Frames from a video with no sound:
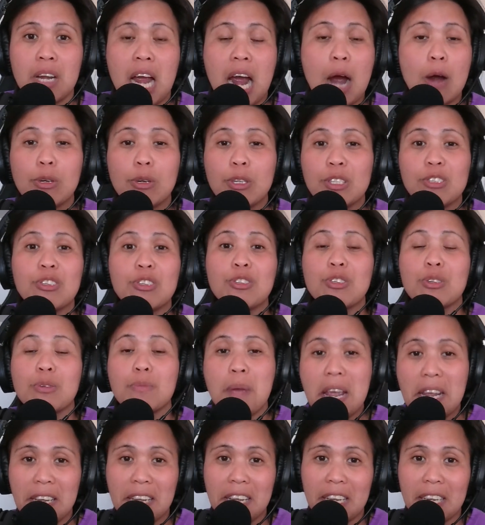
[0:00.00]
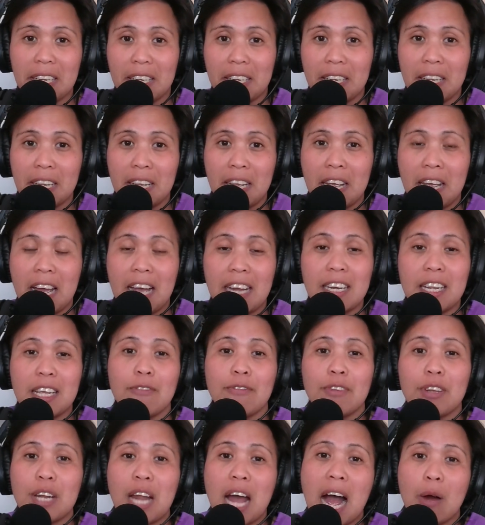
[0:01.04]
our decision making, and even